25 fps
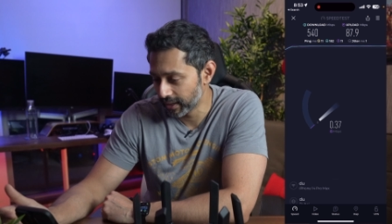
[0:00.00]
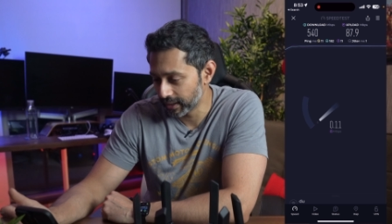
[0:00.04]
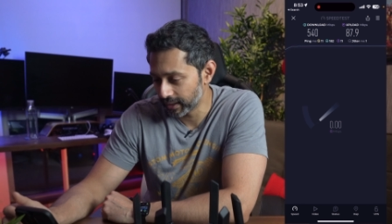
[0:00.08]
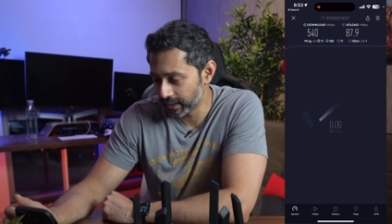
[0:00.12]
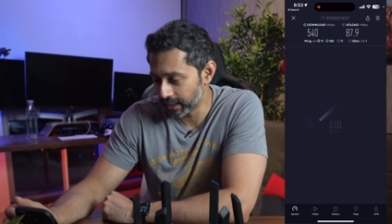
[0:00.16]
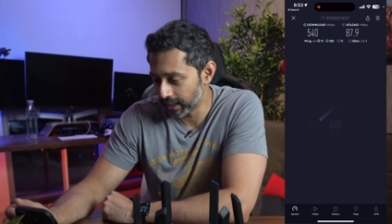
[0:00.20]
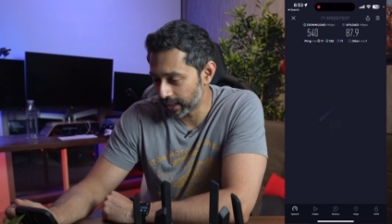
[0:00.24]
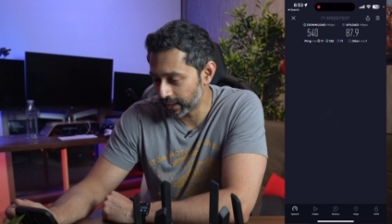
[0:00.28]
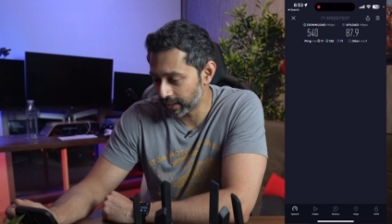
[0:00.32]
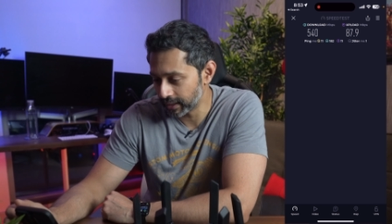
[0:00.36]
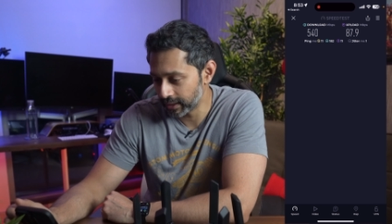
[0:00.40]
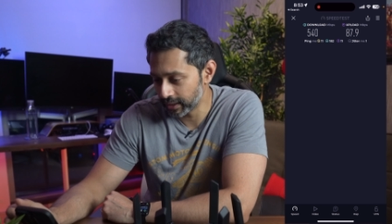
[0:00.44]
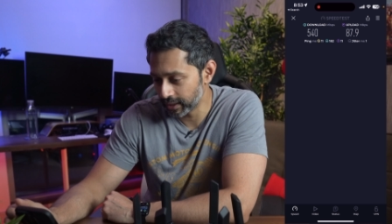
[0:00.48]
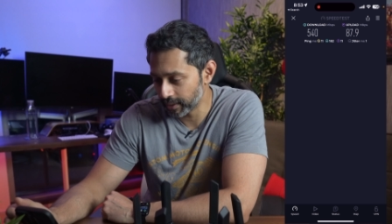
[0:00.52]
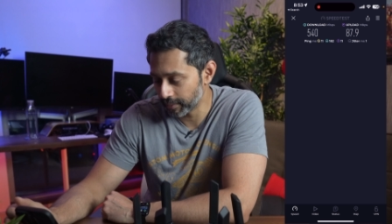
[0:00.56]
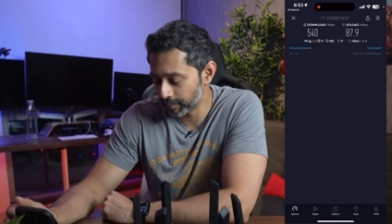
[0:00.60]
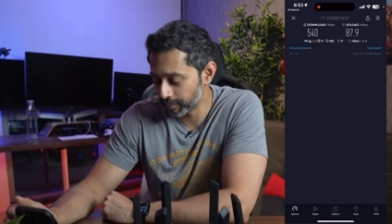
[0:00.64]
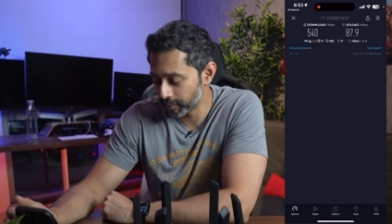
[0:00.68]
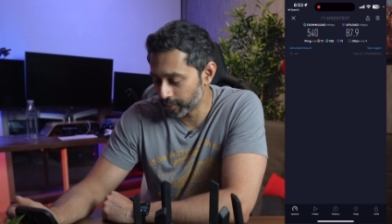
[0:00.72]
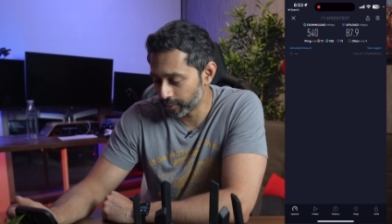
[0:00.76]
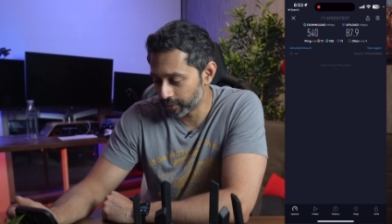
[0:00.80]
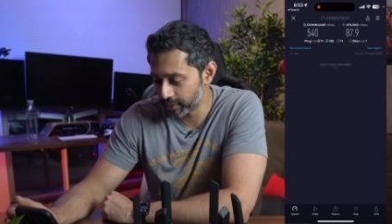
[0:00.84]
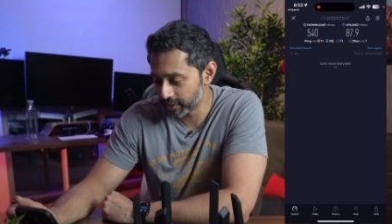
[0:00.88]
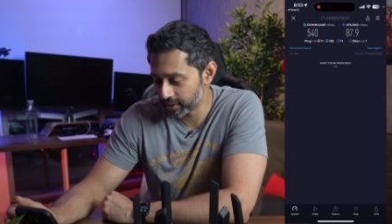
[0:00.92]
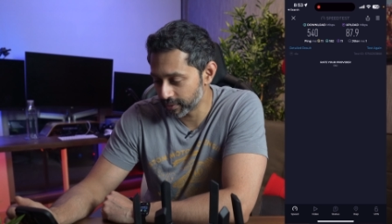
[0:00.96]
ninety
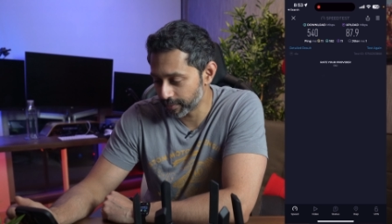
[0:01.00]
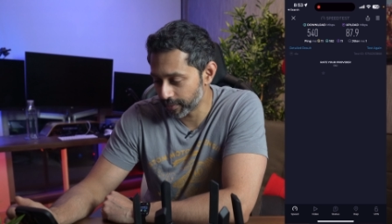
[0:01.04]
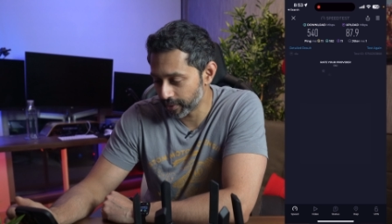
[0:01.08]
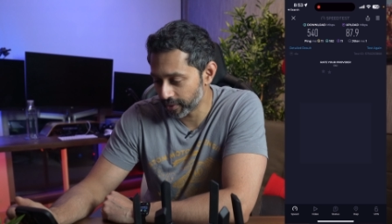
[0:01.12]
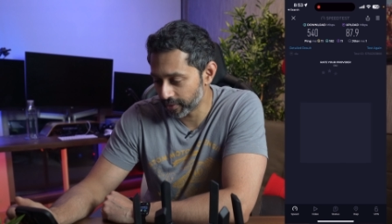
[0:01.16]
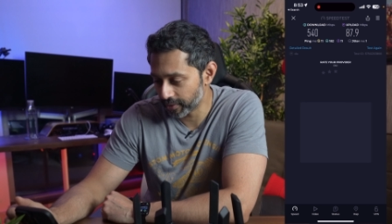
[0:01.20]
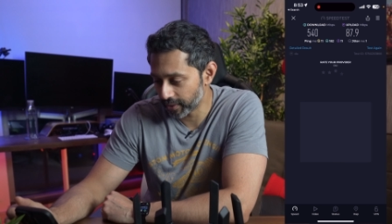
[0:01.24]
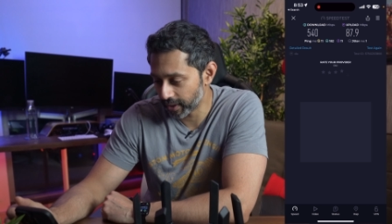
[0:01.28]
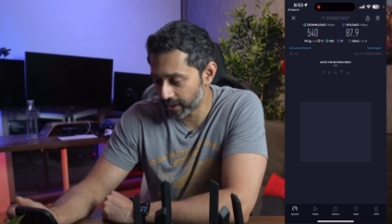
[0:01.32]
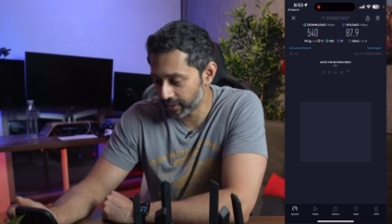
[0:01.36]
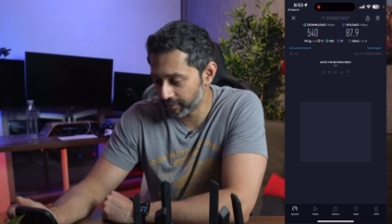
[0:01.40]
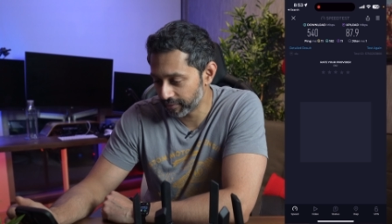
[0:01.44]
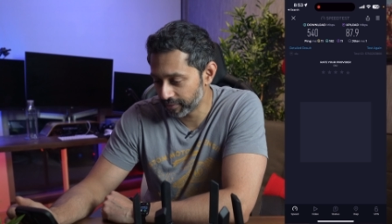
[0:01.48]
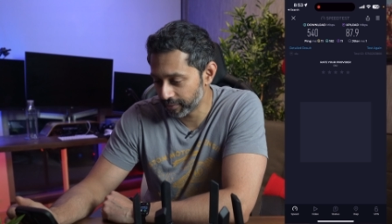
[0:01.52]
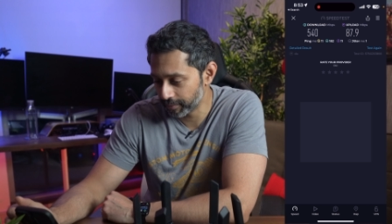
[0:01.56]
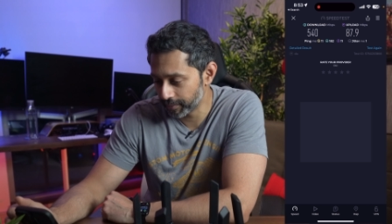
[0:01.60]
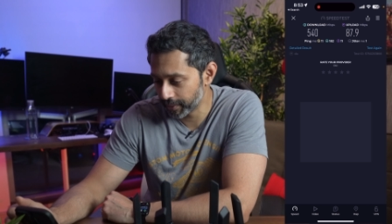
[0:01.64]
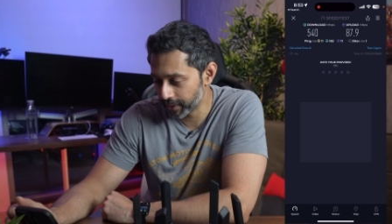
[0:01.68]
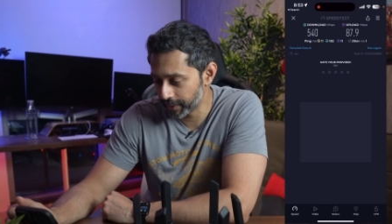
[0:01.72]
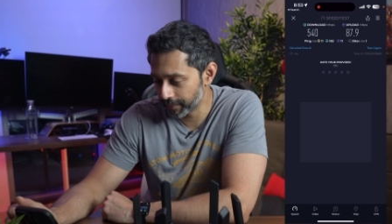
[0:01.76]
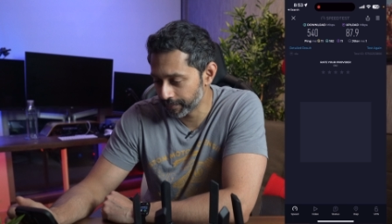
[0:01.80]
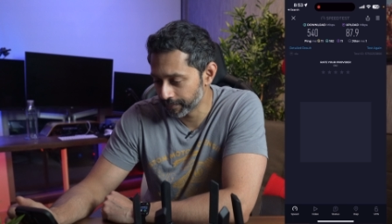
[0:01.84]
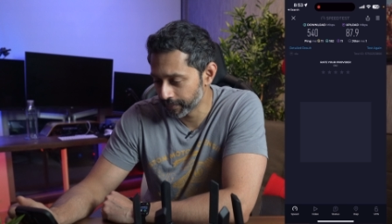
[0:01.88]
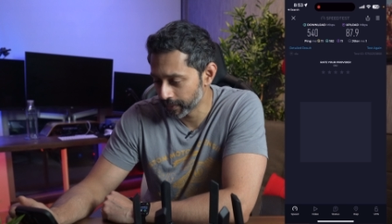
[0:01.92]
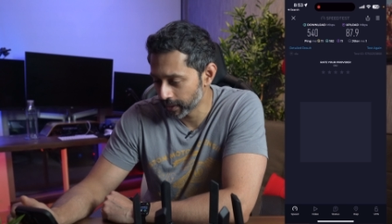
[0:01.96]
upload is about right for
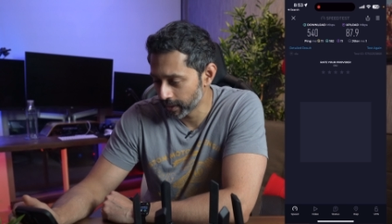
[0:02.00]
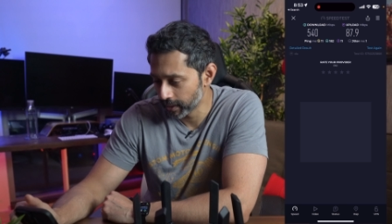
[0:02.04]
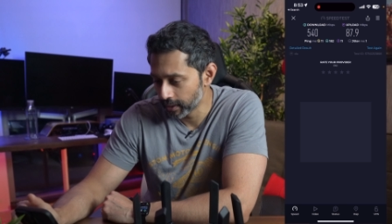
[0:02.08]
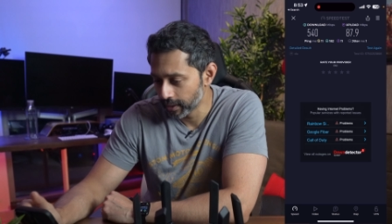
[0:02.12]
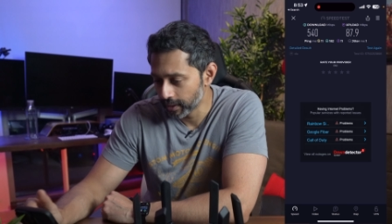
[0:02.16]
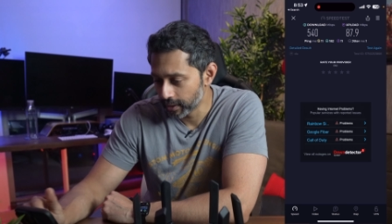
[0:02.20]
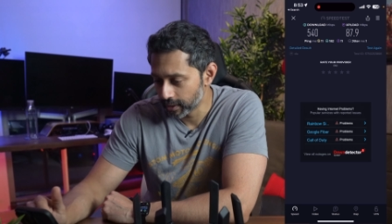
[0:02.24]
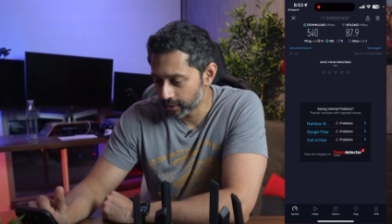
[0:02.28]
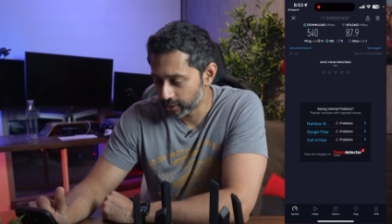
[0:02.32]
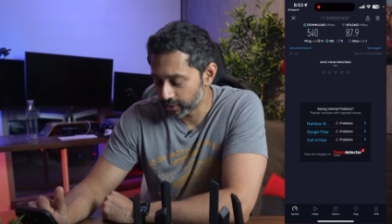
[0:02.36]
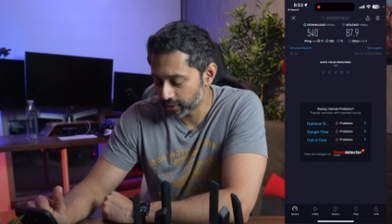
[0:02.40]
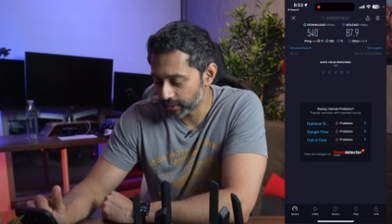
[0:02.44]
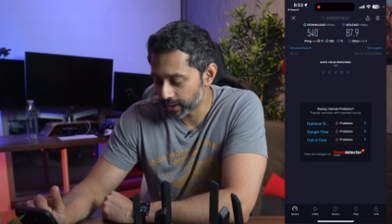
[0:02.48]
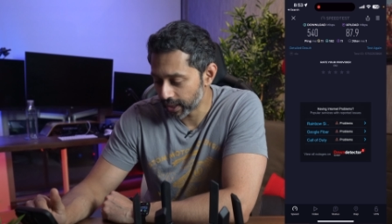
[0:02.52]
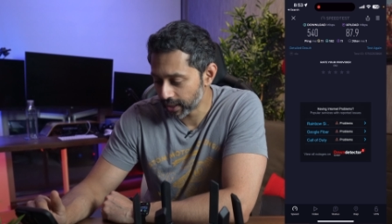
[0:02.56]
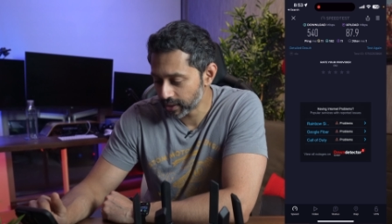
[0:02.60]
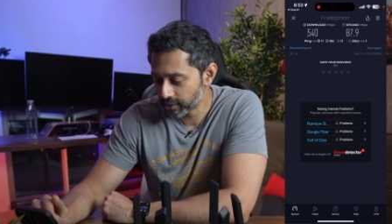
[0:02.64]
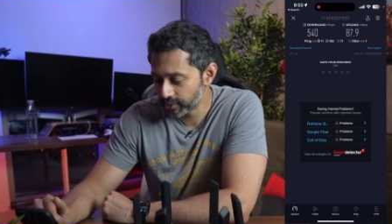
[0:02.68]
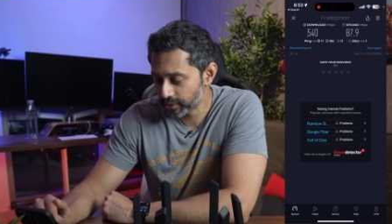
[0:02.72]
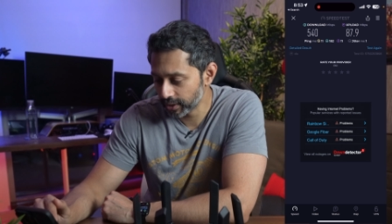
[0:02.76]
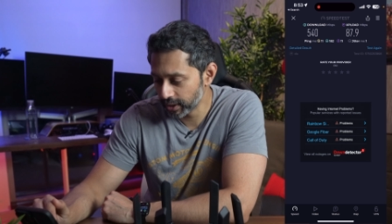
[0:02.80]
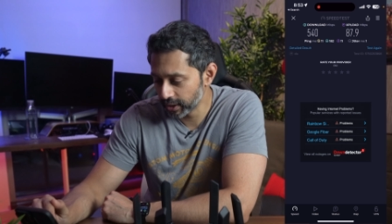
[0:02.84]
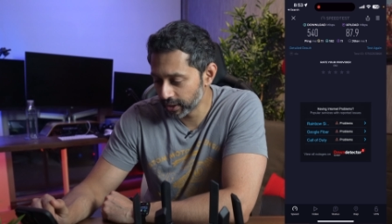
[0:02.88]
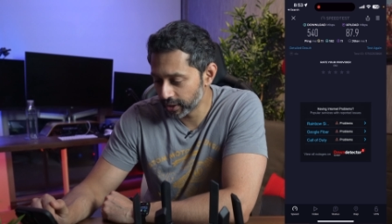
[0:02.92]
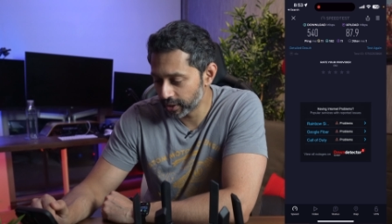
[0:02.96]
me. So
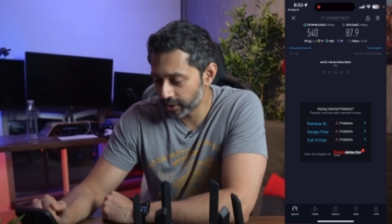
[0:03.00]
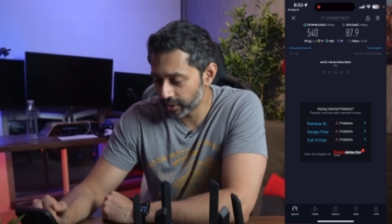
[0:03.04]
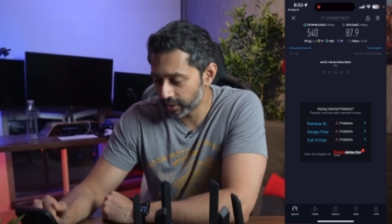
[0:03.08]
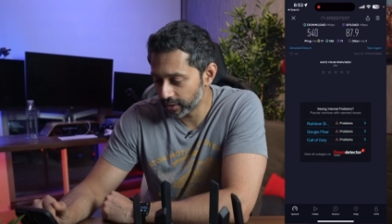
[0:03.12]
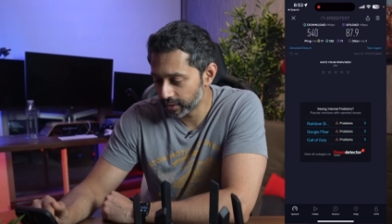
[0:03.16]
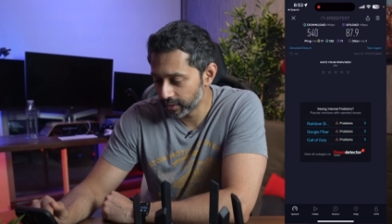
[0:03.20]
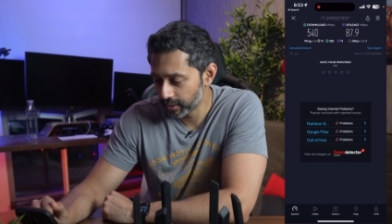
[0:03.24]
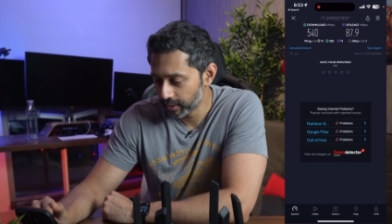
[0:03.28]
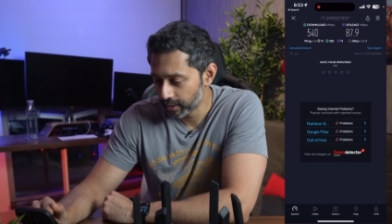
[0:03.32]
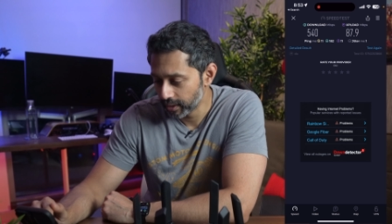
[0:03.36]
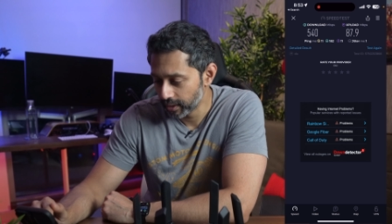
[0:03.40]
that's really good.